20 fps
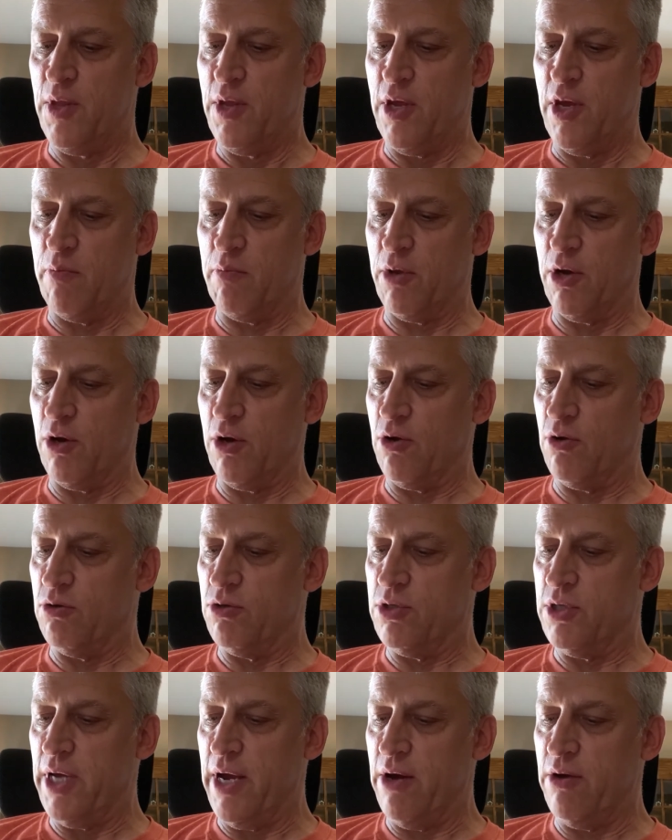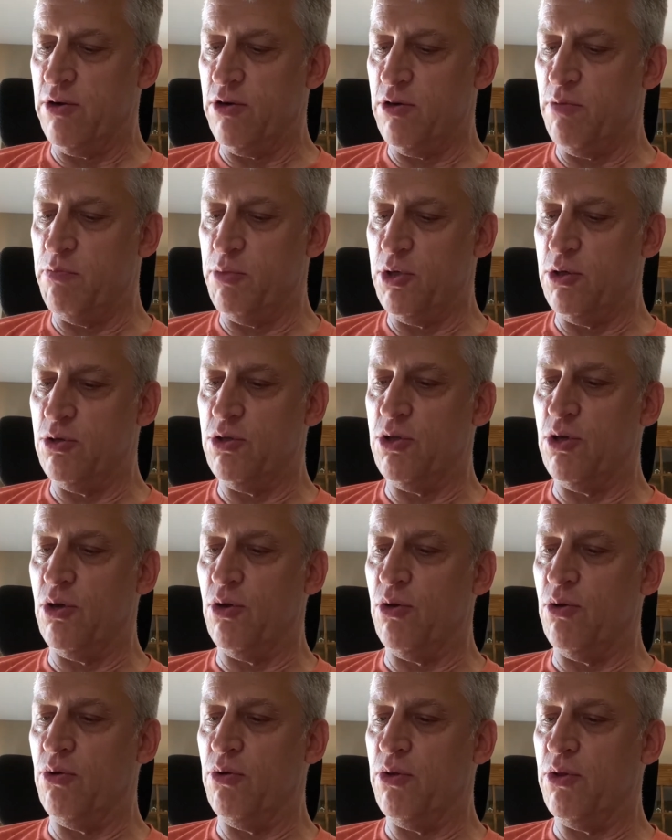I'm going to go down to
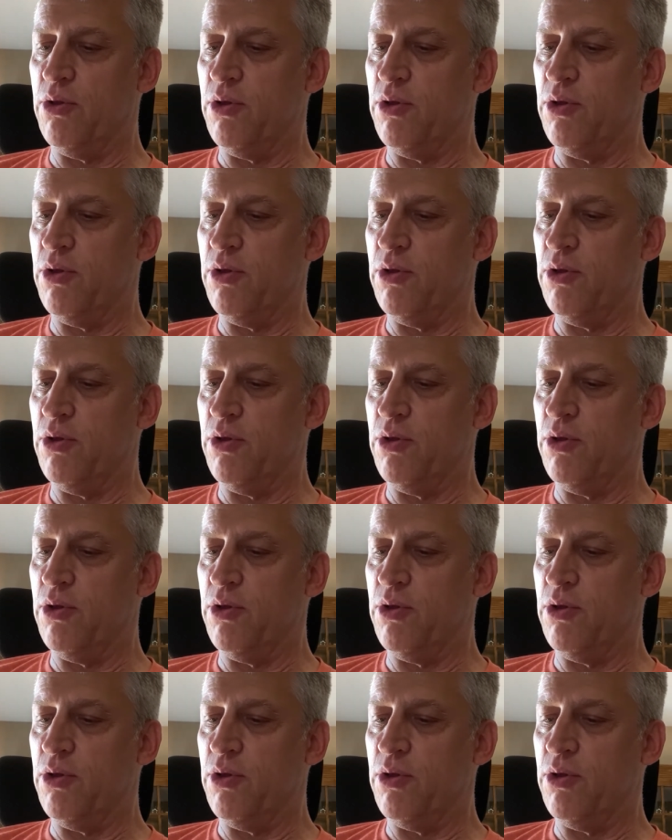Bluetooth,